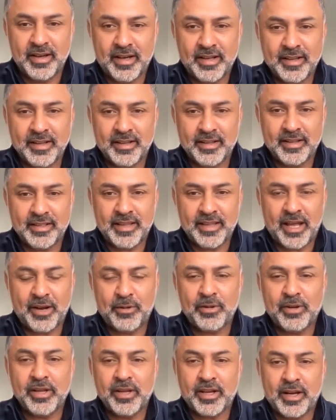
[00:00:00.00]
I think that
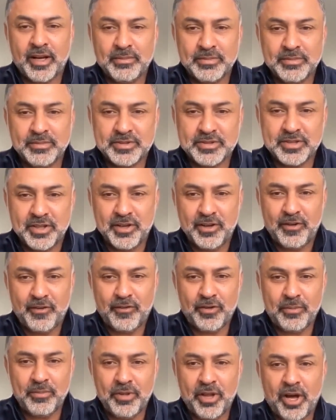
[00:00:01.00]
only comes
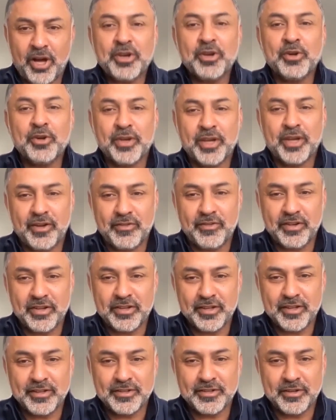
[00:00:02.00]
from not knowing everything.